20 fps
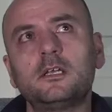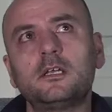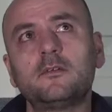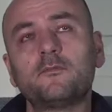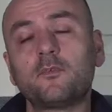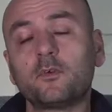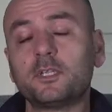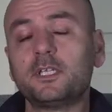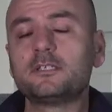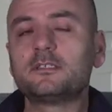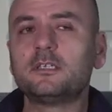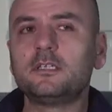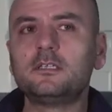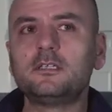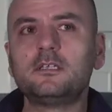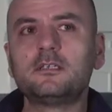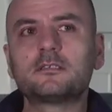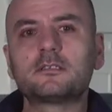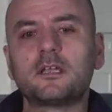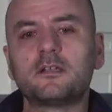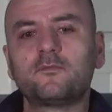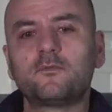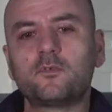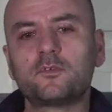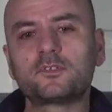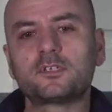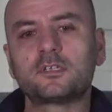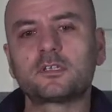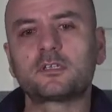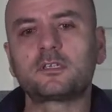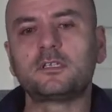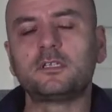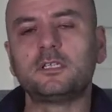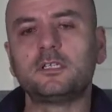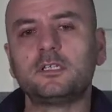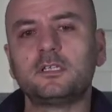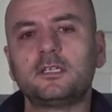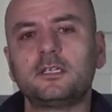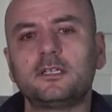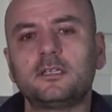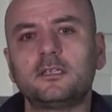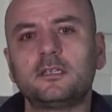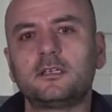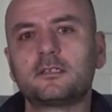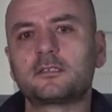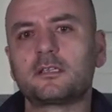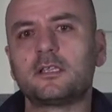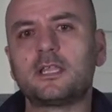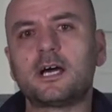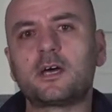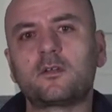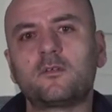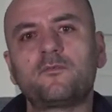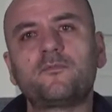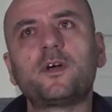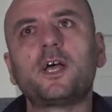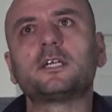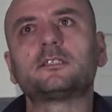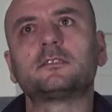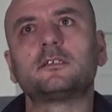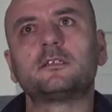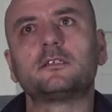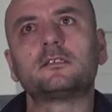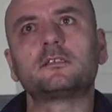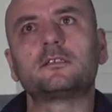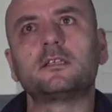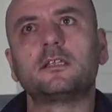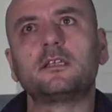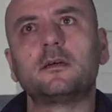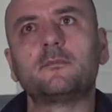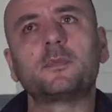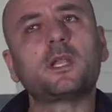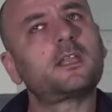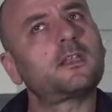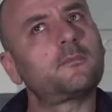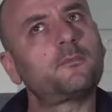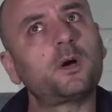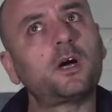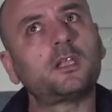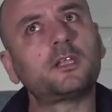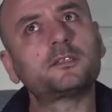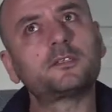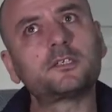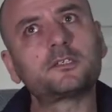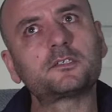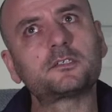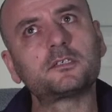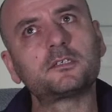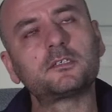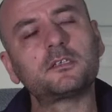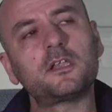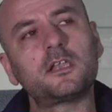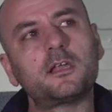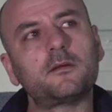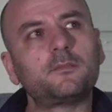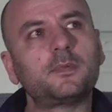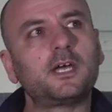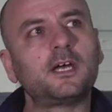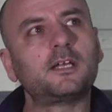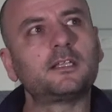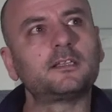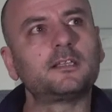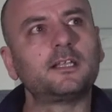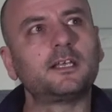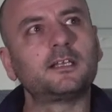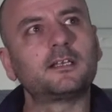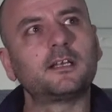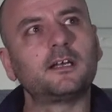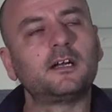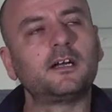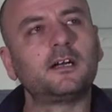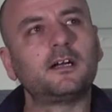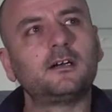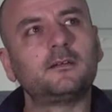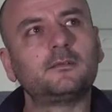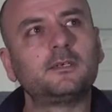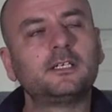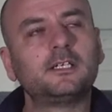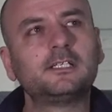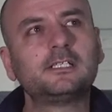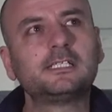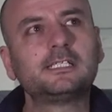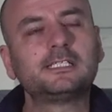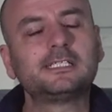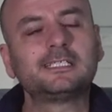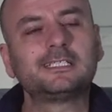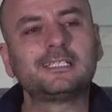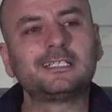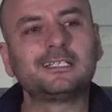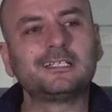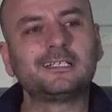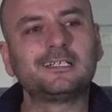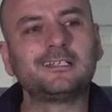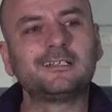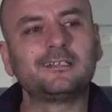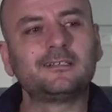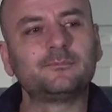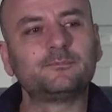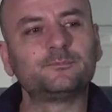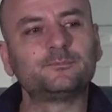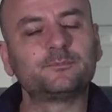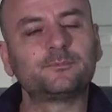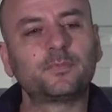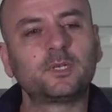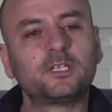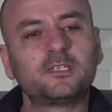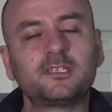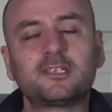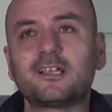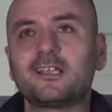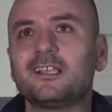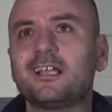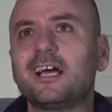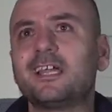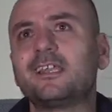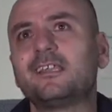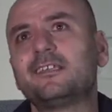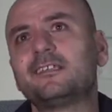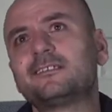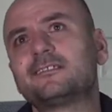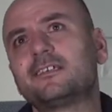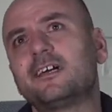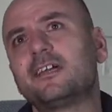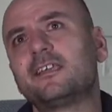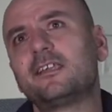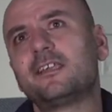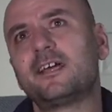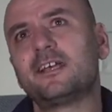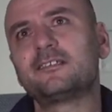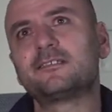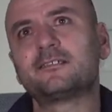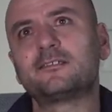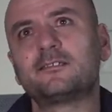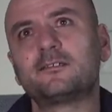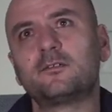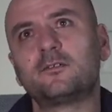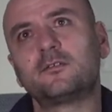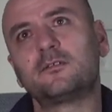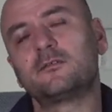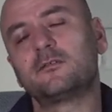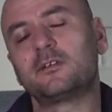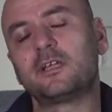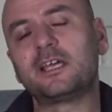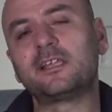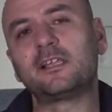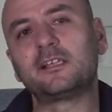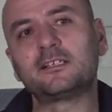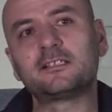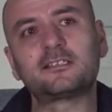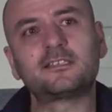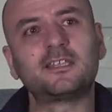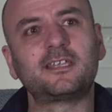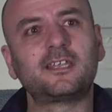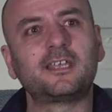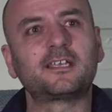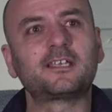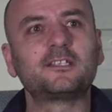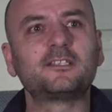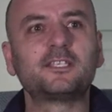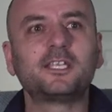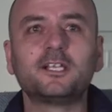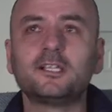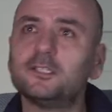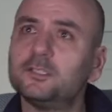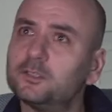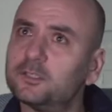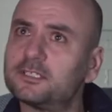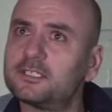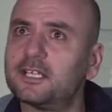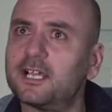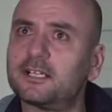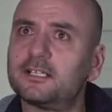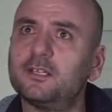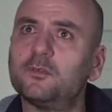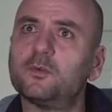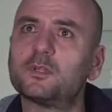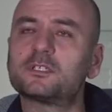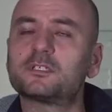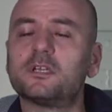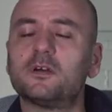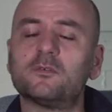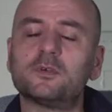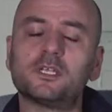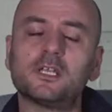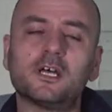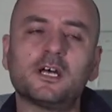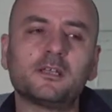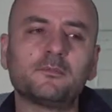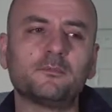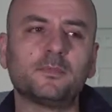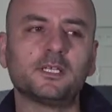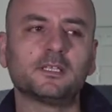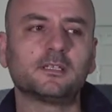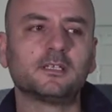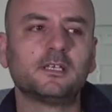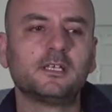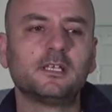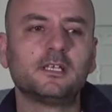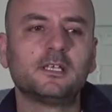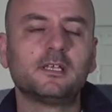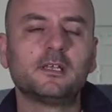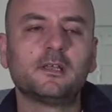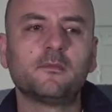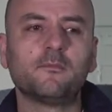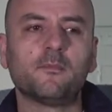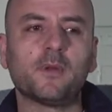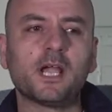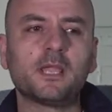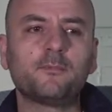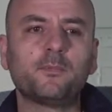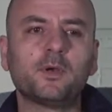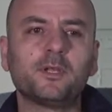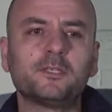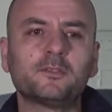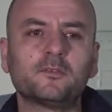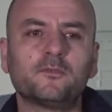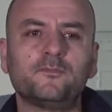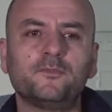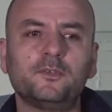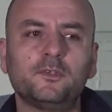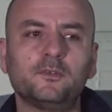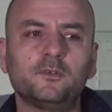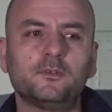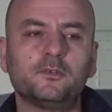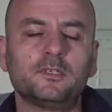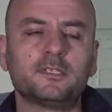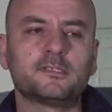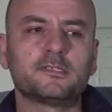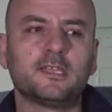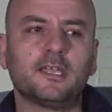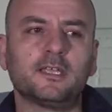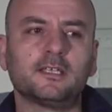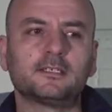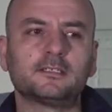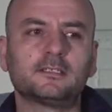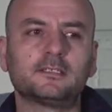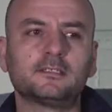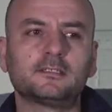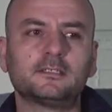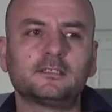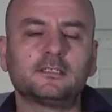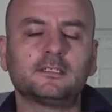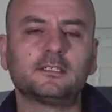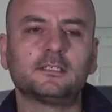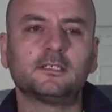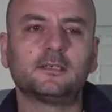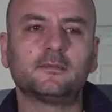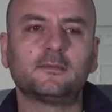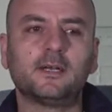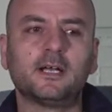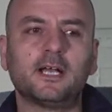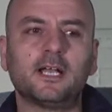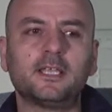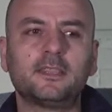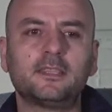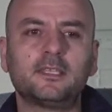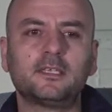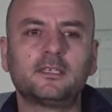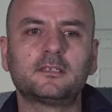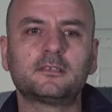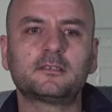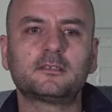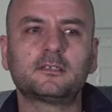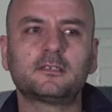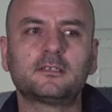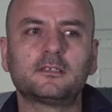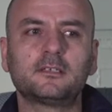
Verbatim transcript: For Yazidis, unfortunately, there's a lot of factors, and I'm not a politician, and I'm not like a, a, political analyst, analyzer or, or analyst that I can tell you exactly what's going on, but my point of view is like uh, I think